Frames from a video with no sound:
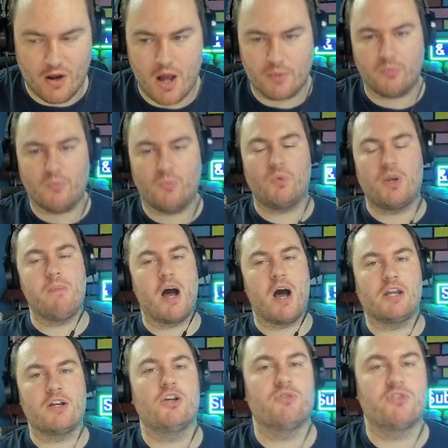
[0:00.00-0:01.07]
And we
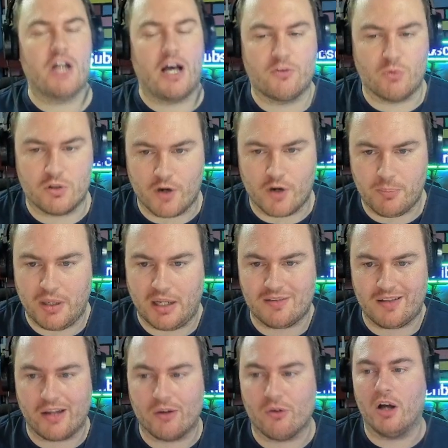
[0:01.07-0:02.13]
might use that as one of our picks
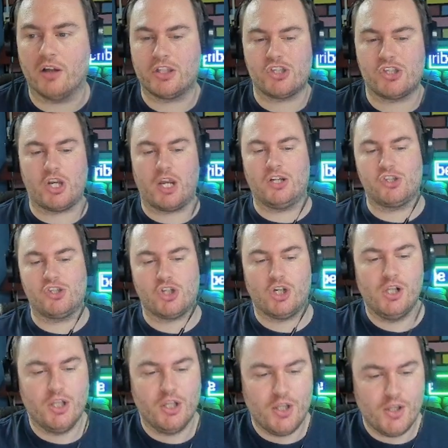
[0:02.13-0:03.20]
later on to change.
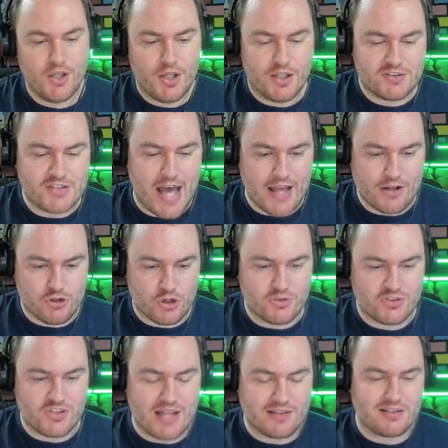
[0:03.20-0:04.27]
Sandshrew,
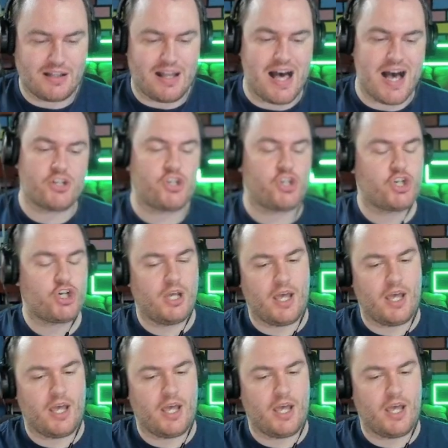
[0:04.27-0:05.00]
Sandslash.